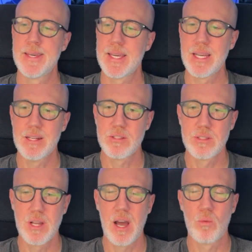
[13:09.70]
it's
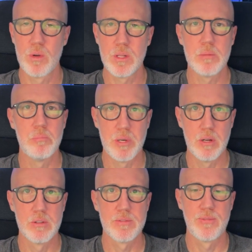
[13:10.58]
not really
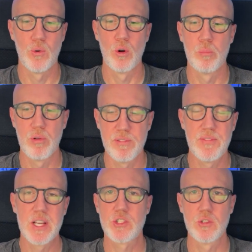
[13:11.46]
built for
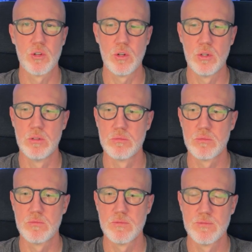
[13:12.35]
professional
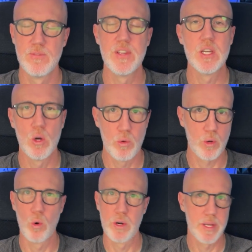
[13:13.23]
VO
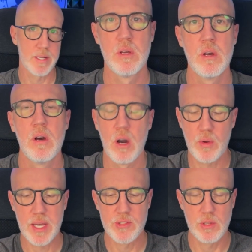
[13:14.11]
recording.
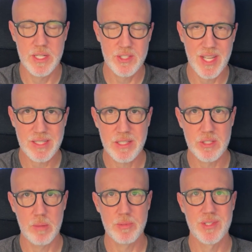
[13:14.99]
Okay, so let's stack these
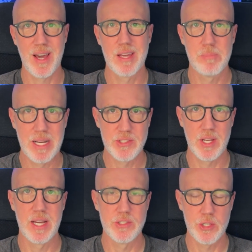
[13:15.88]
up side by
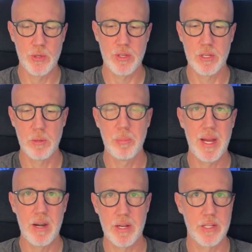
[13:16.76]
side so you can
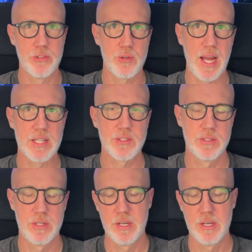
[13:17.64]
compare and contrast.